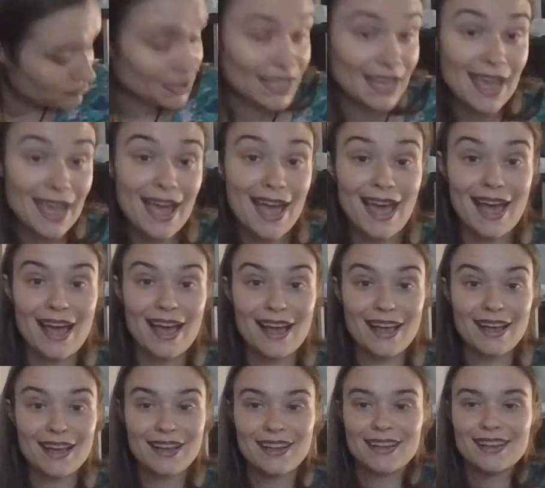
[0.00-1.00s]
Yeah.
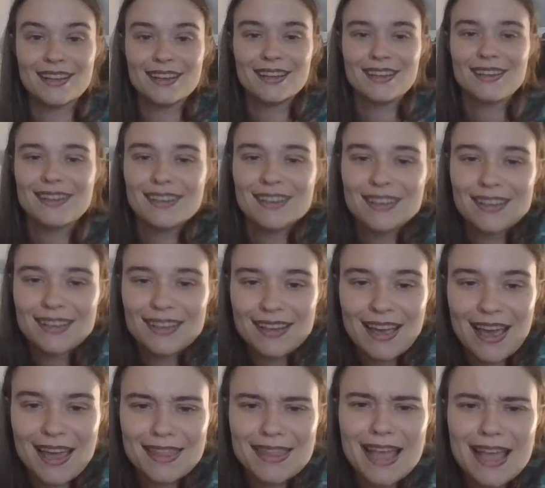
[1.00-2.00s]

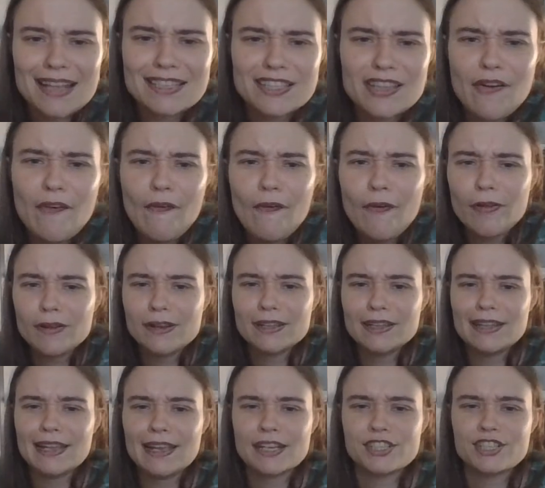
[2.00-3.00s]
And that's the whole
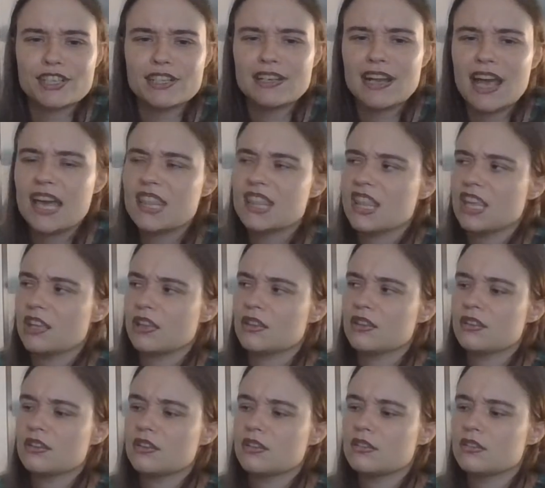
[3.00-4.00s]
collection, I
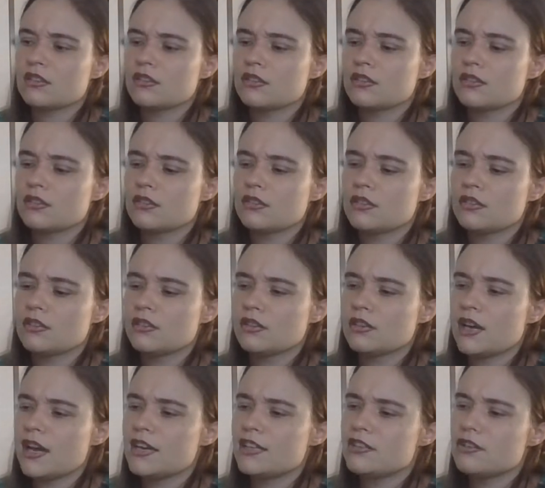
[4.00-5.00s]
think.
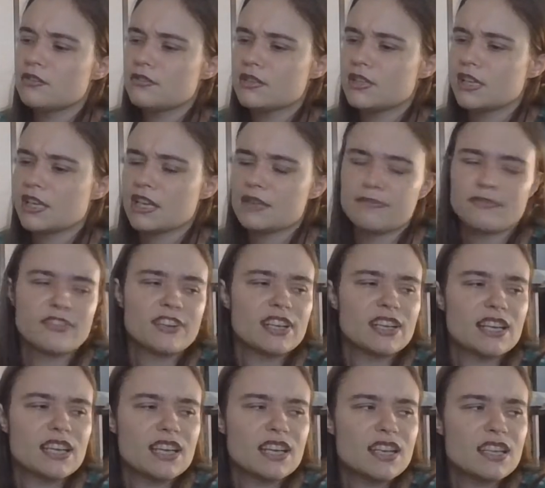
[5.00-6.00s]
I don't think I'm
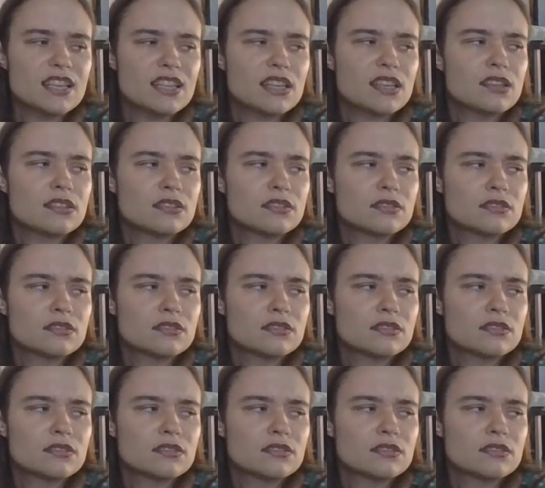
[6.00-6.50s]
forgetting anything.